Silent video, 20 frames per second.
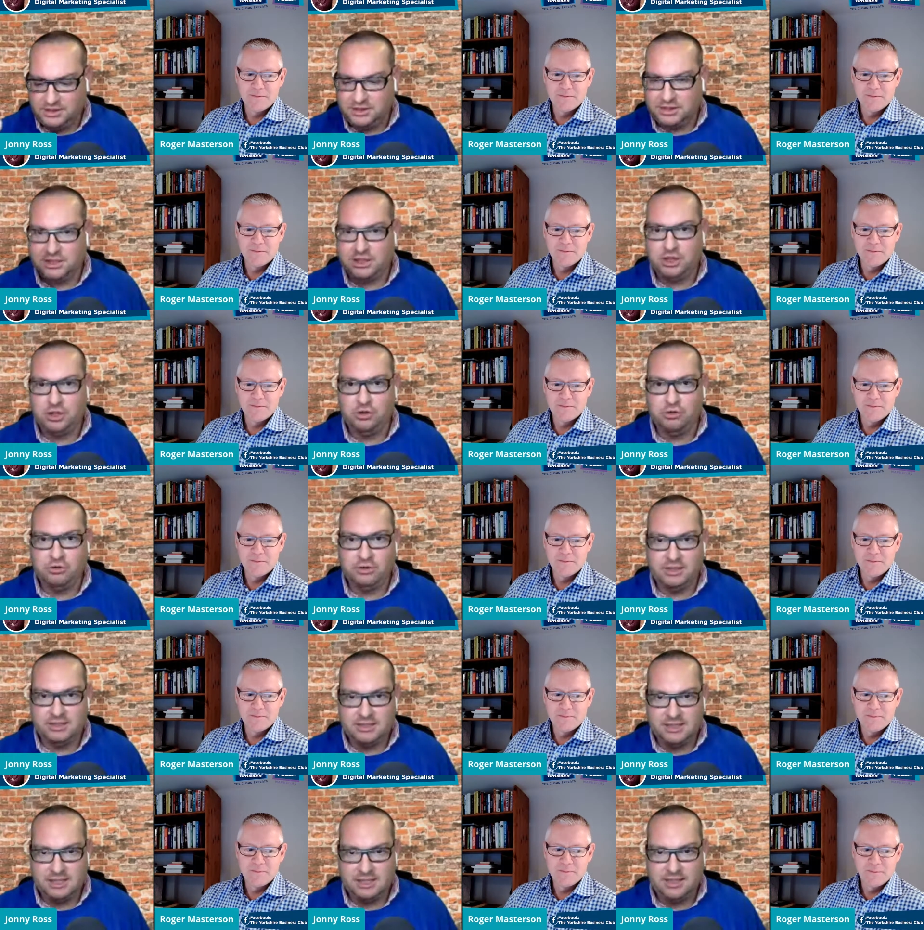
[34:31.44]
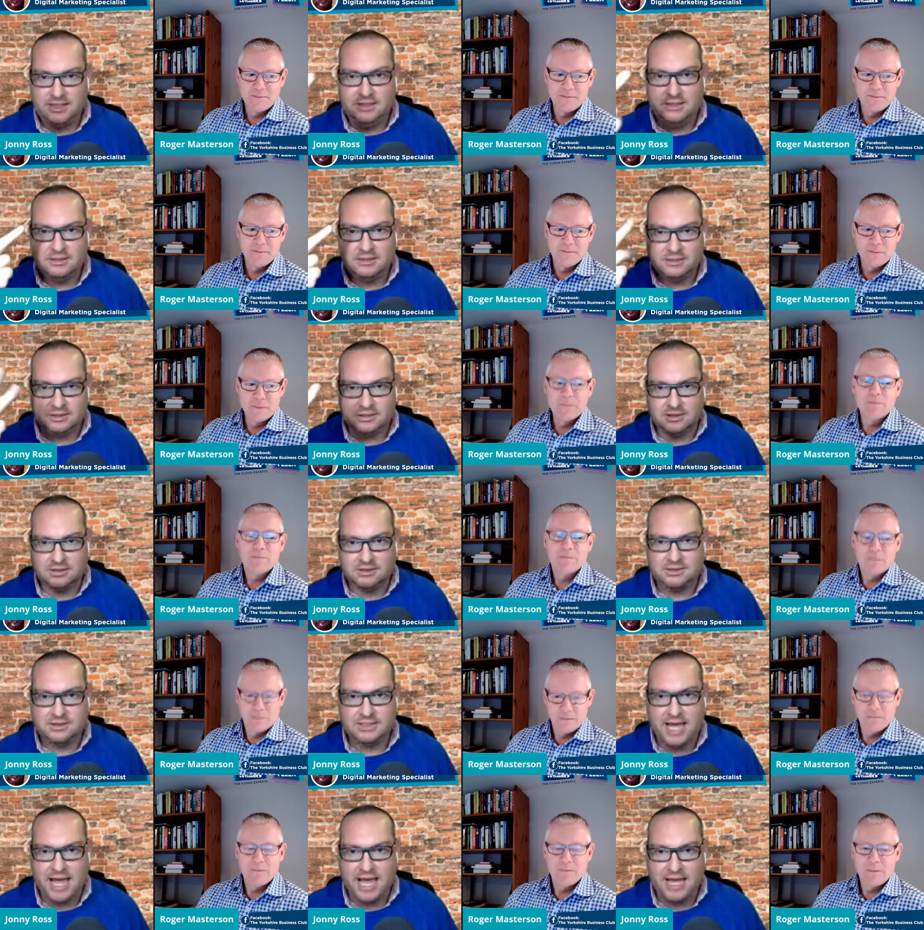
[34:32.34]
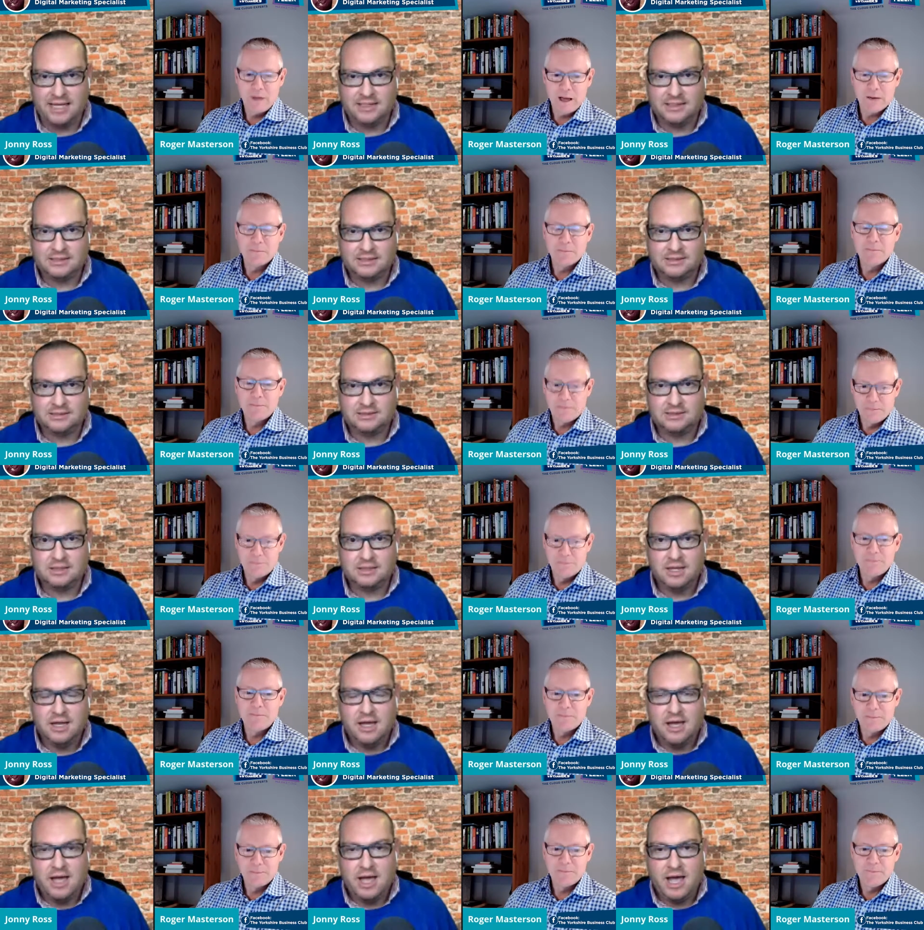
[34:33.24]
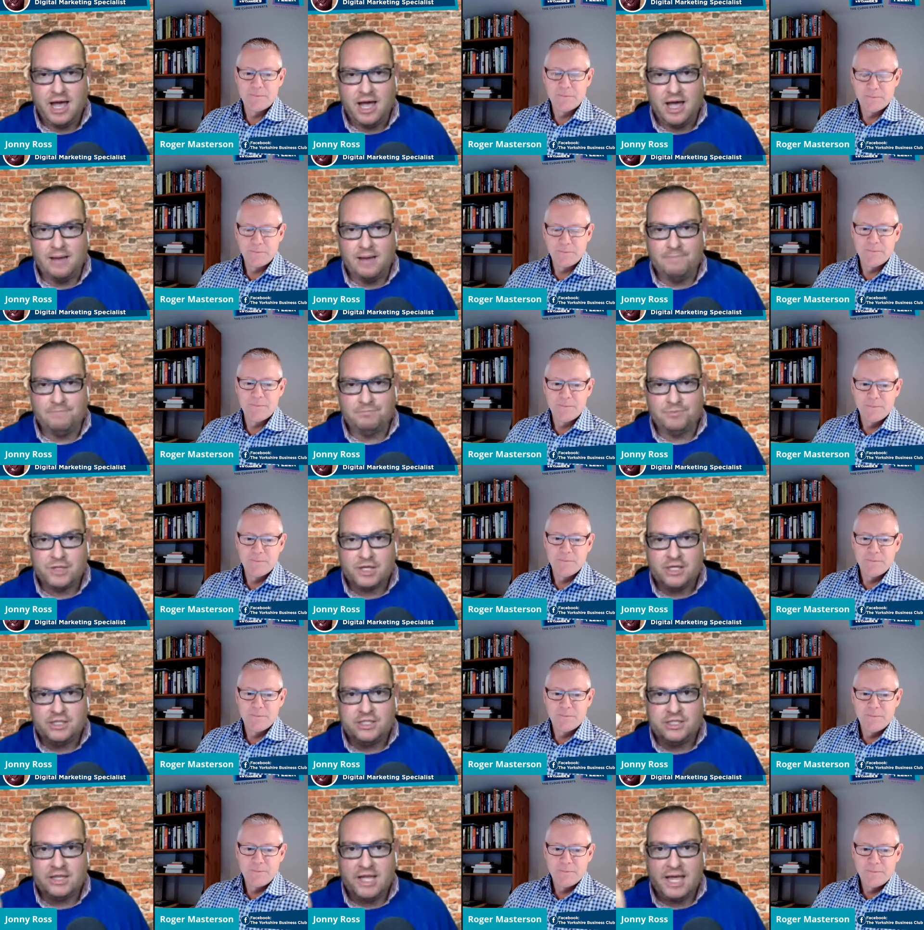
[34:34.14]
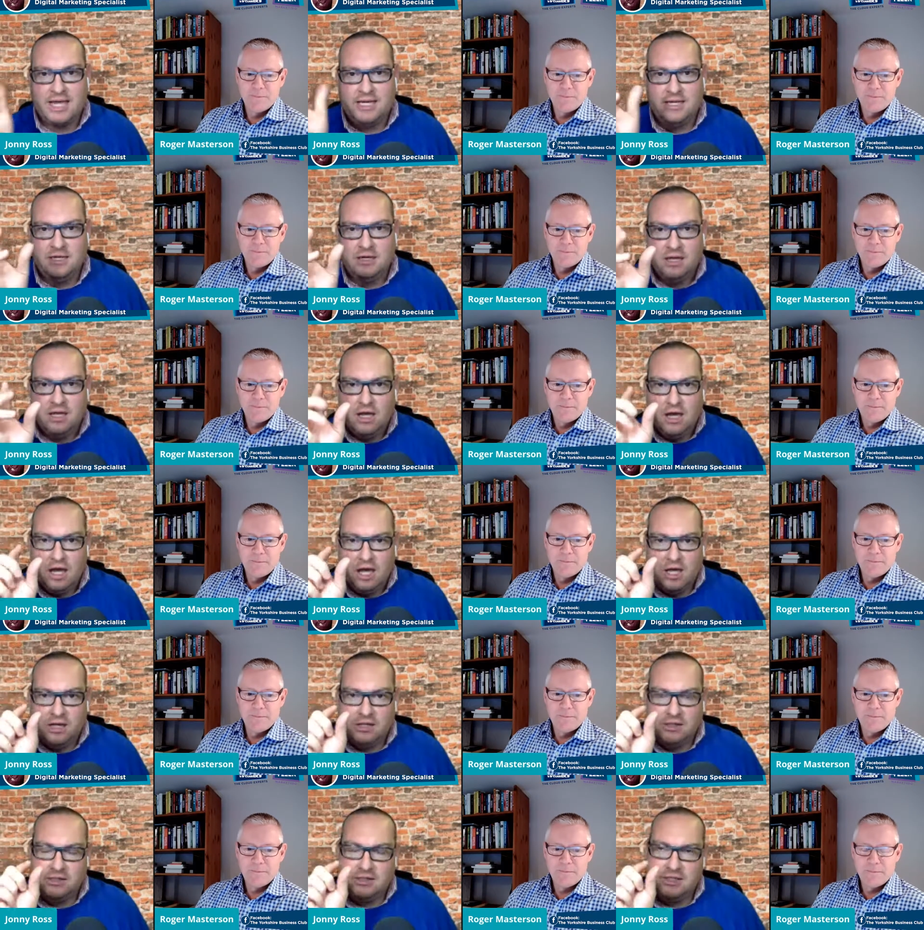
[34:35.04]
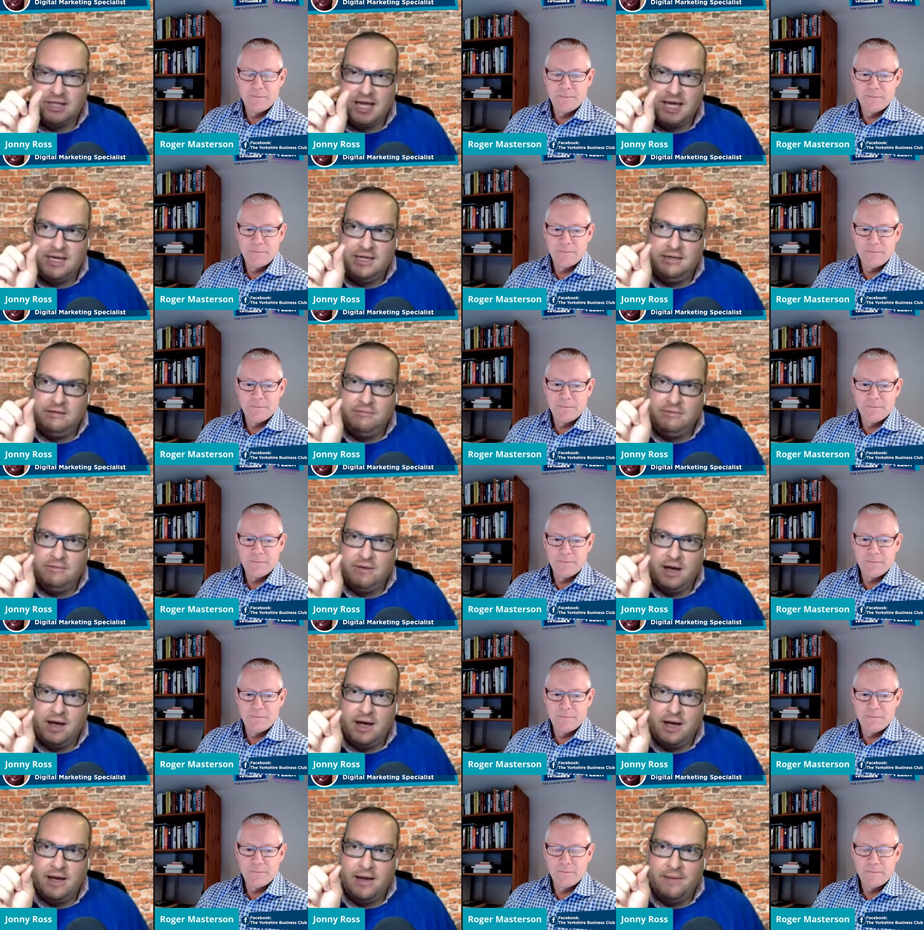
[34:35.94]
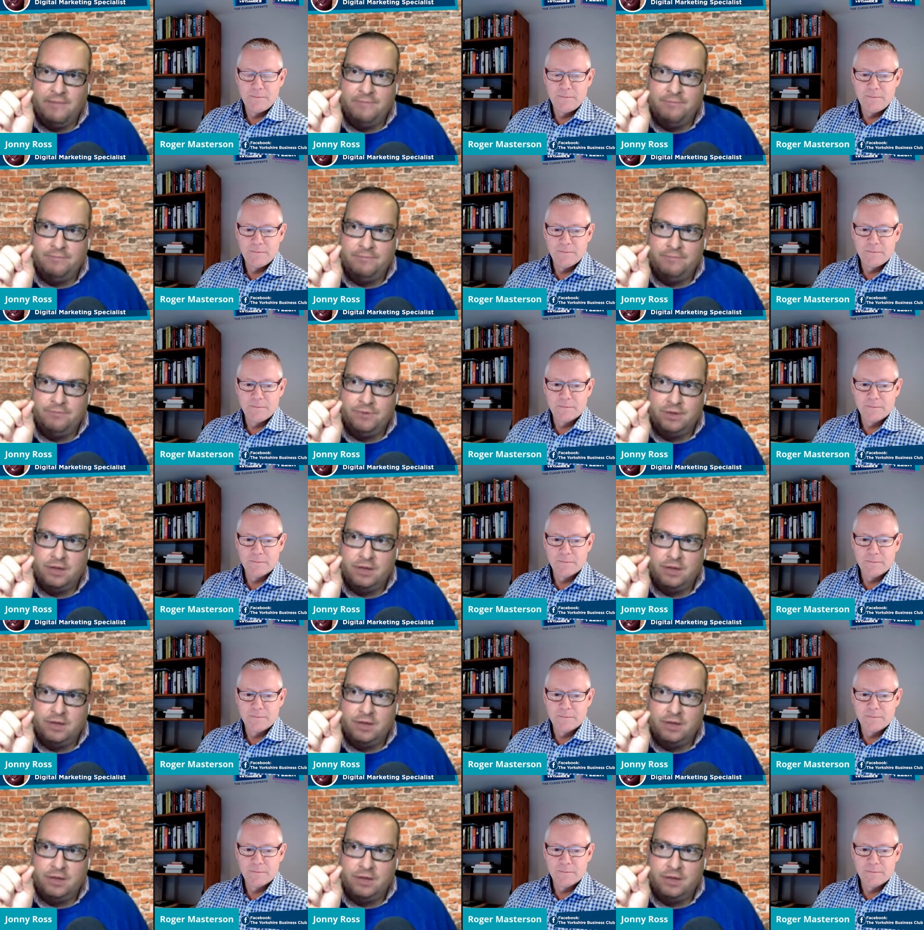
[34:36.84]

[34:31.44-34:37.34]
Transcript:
Speaker 1: security, success. Yes. Um, do they uh, do they um,